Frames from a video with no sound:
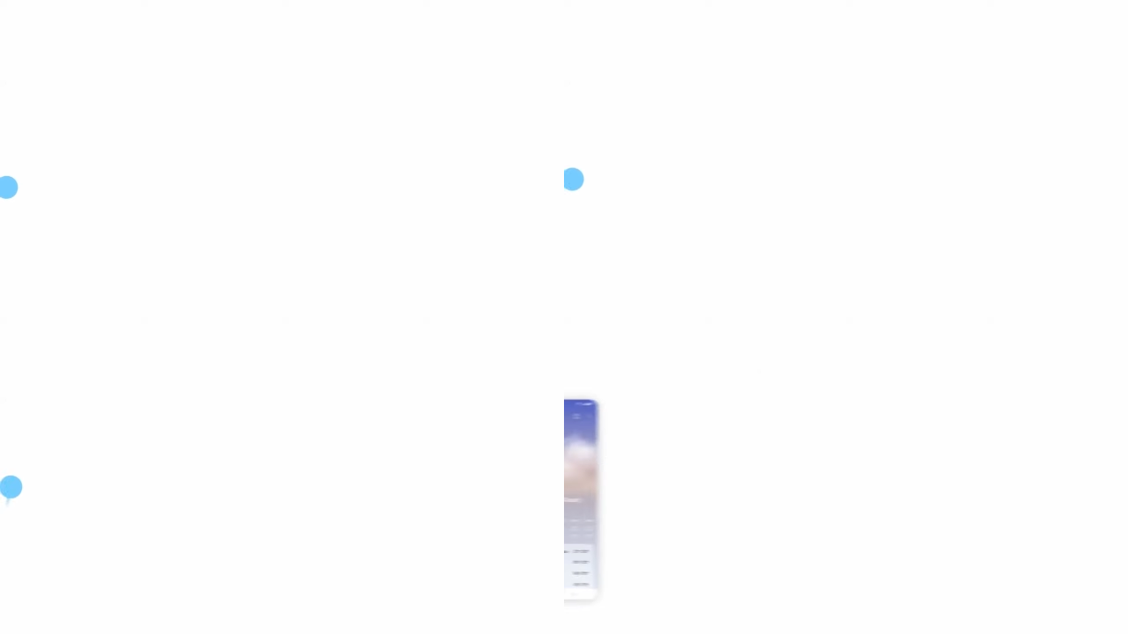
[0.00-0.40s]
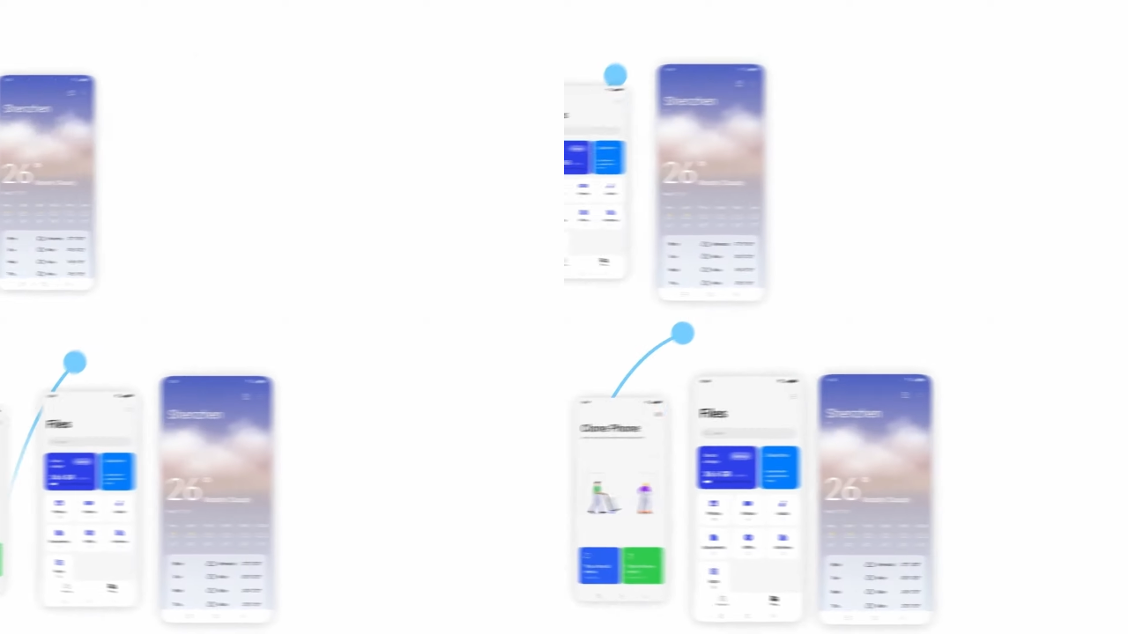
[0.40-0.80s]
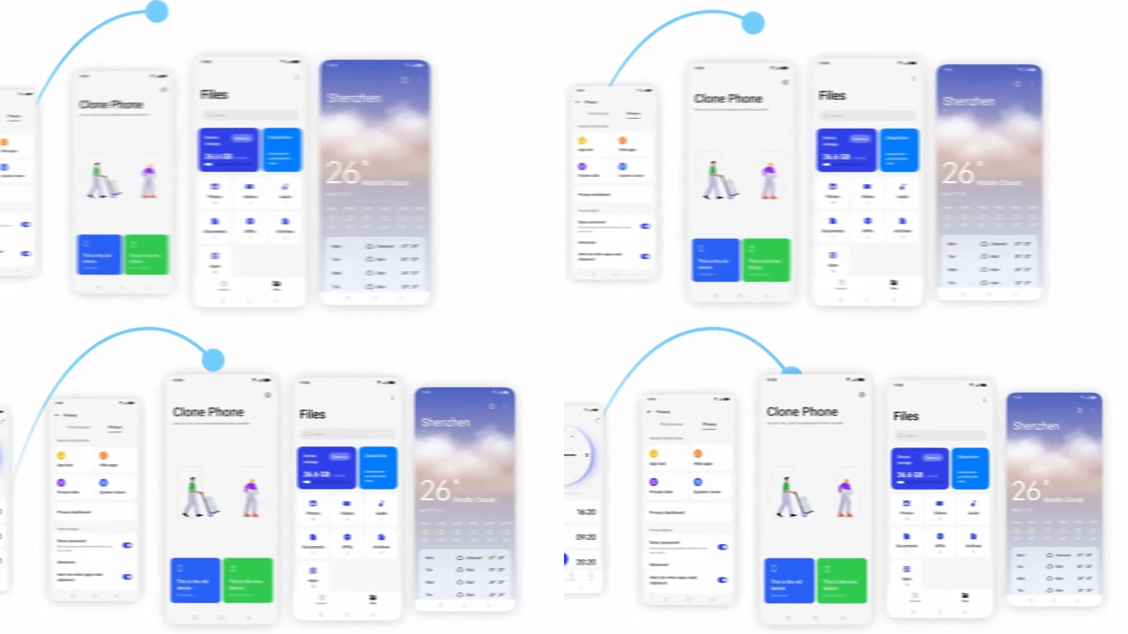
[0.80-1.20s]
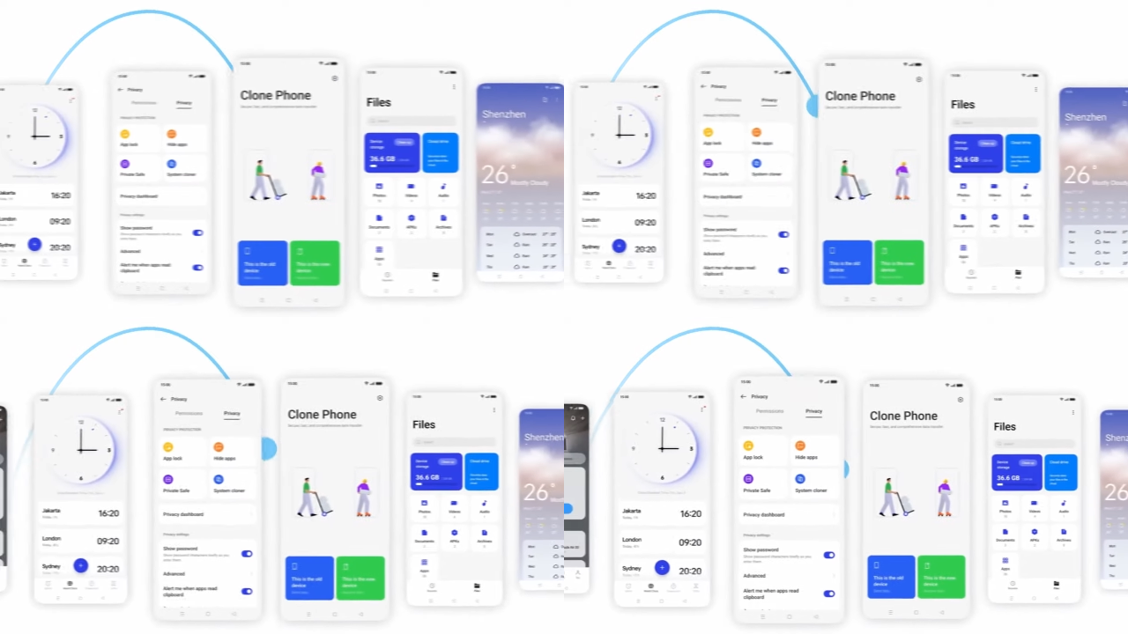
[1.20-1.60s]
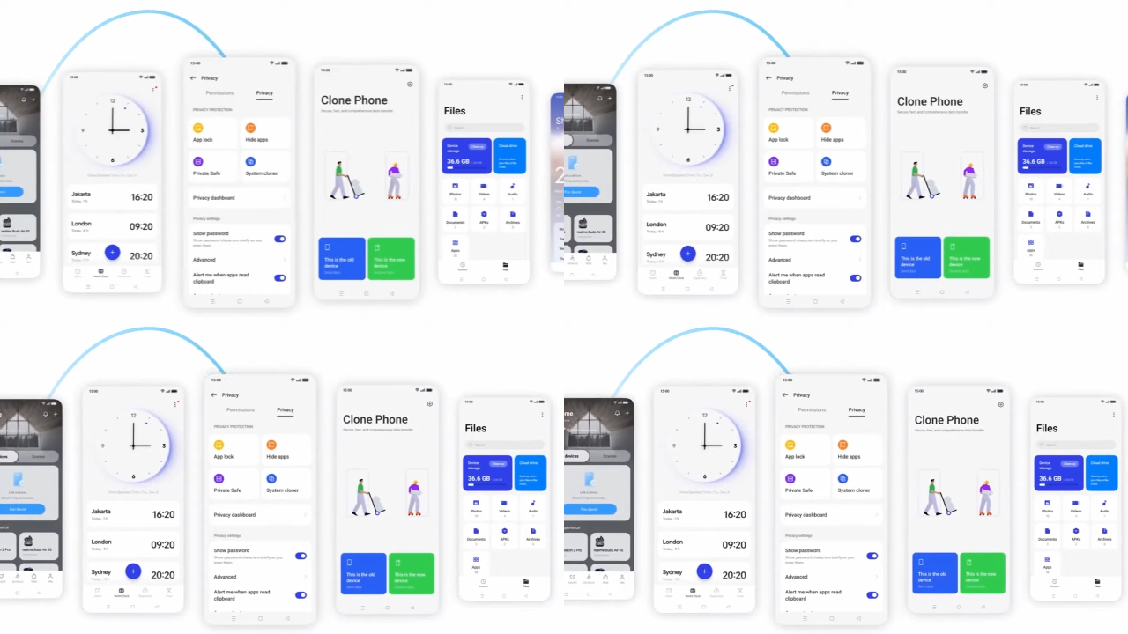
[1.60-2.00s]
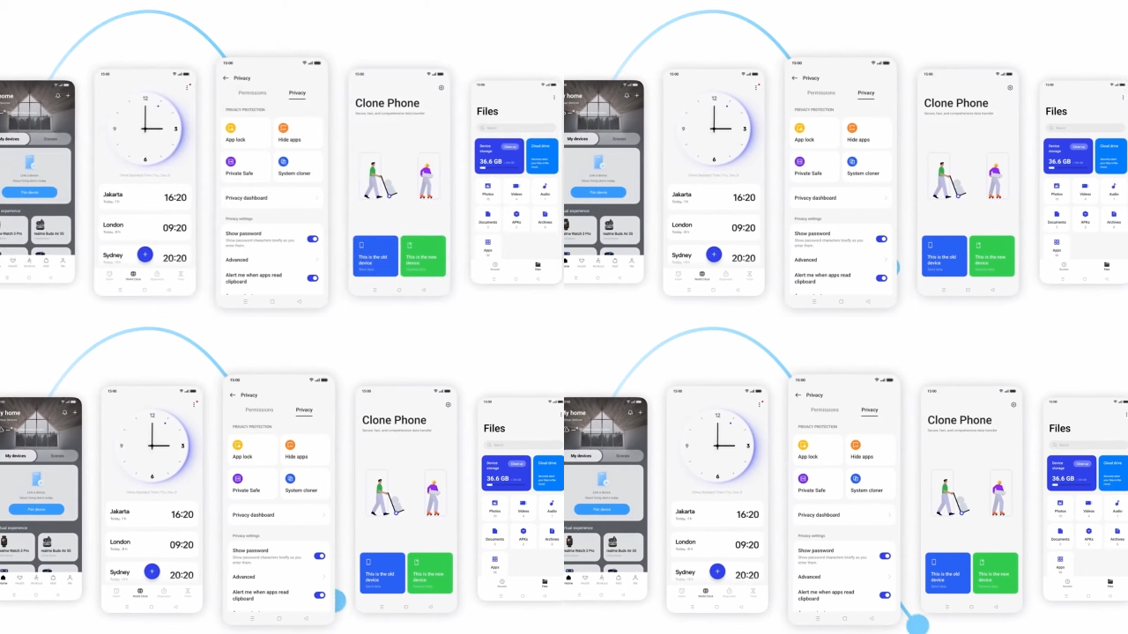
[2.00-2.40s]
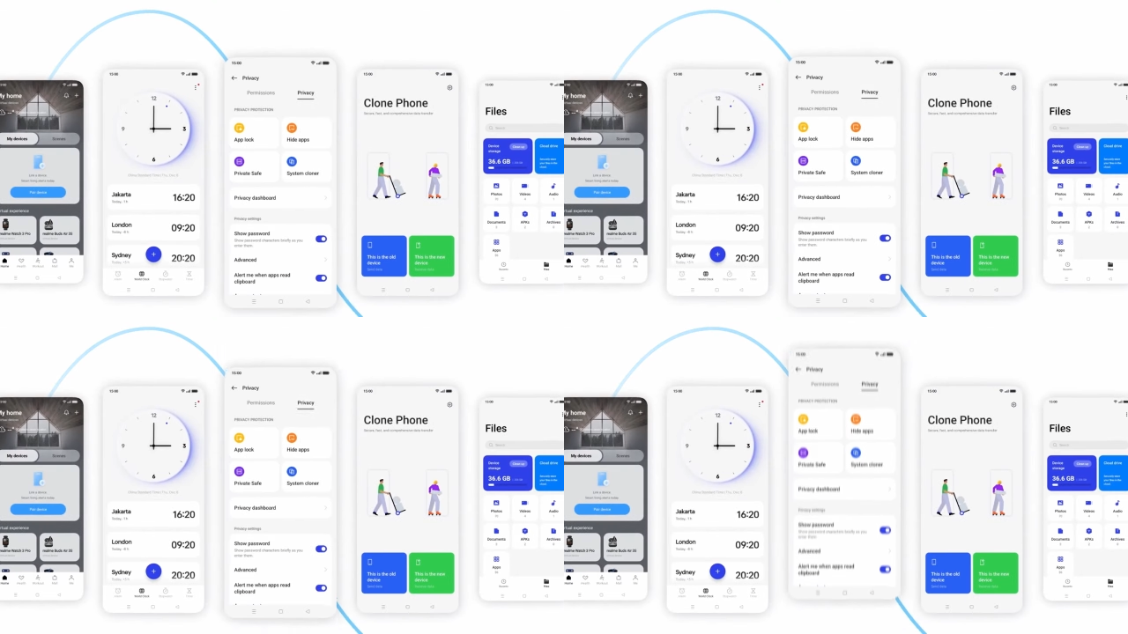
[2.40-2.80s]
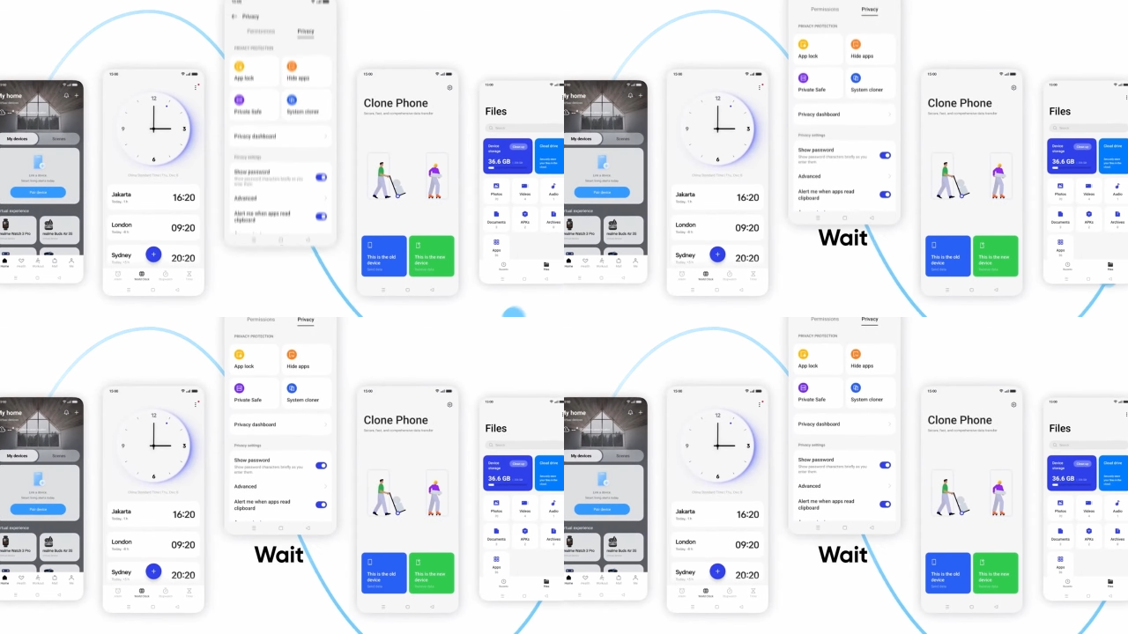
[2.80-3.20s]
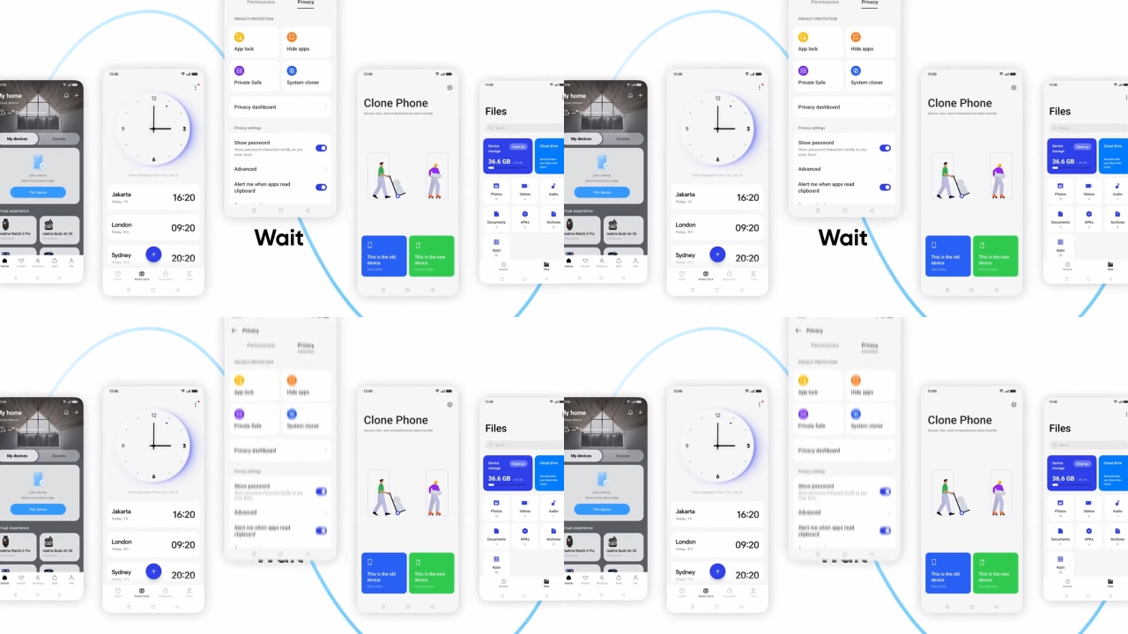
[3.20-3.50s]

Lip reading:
(no speaker visible)